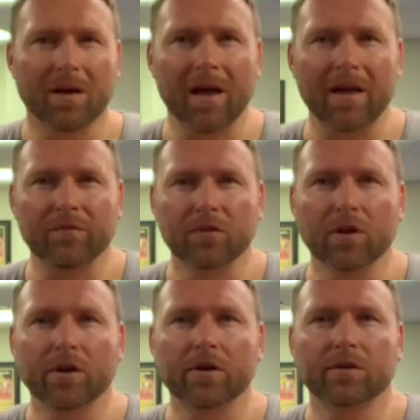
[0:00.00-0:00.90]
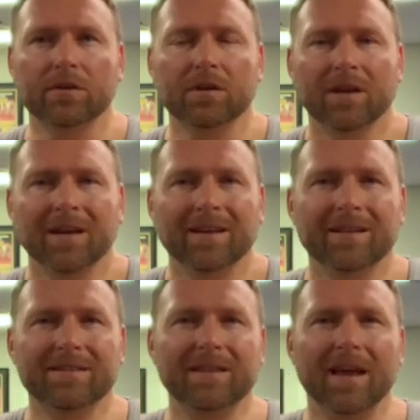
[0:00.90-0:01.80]
I've learned
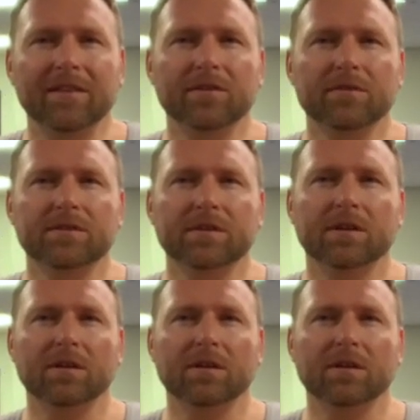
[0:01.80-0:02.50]
is that there's